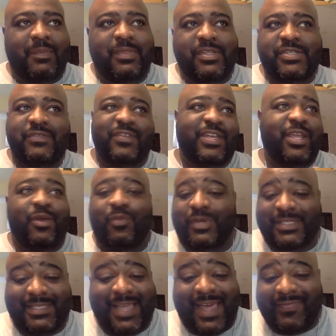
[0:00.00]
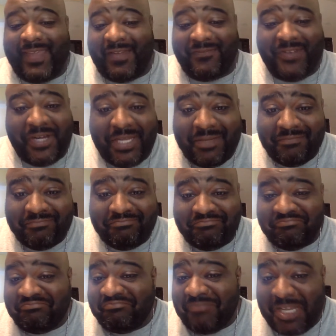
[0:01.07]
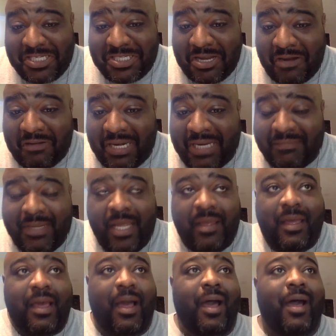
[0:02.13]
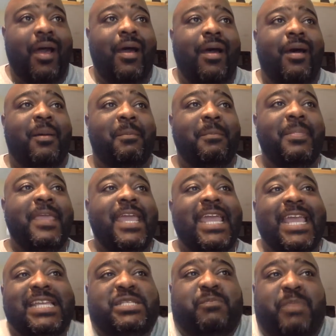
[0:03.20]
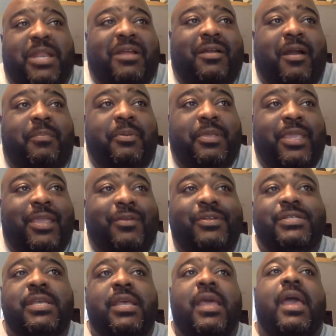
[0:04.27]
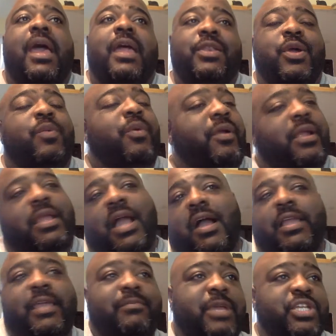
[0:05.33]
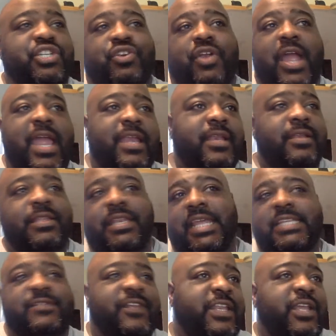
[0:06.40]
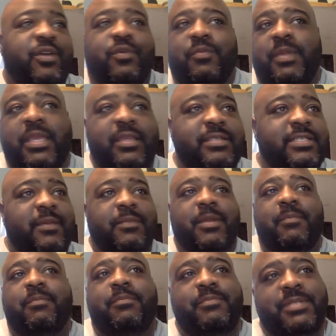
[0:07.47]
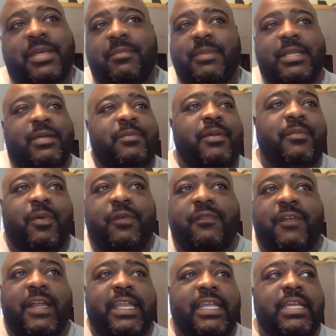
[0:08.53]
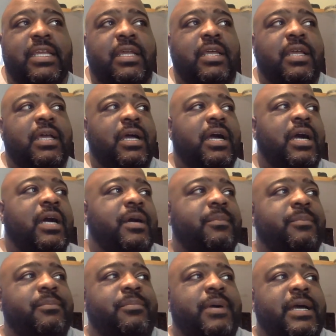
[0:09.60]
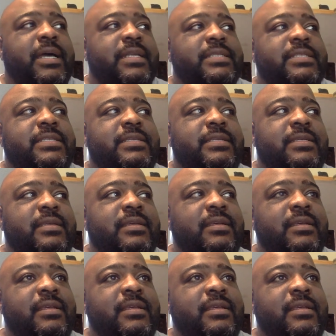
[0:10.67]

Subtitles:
This video was not that funny. Sorry. It's been a couple years. Don't worry, I'll get my stride. The next video will be something a little bit more funny. But